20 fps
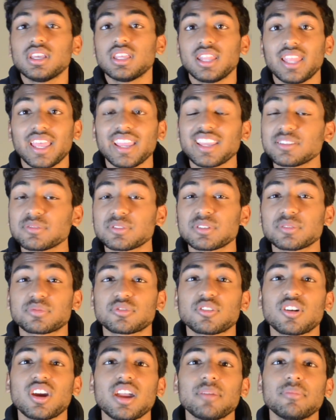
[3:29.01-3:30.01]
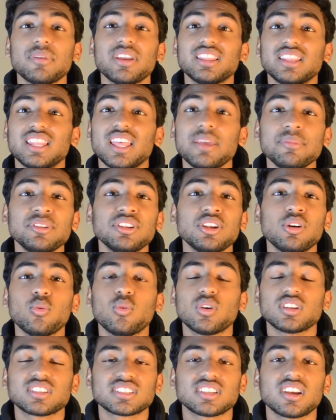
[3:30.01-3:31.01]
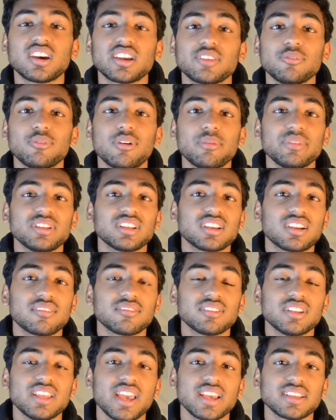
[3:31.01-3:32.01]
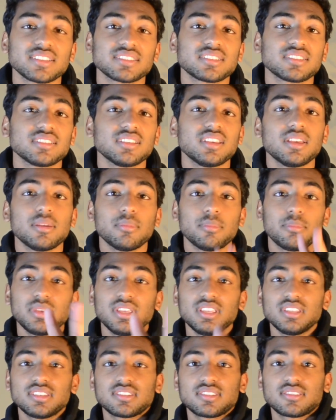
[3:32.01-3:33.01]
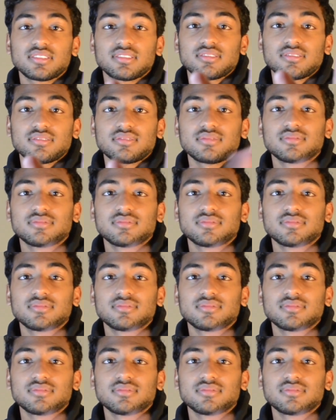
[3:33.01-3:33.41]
Like and subscribe and let me know what stock you want me to cover next. Peace.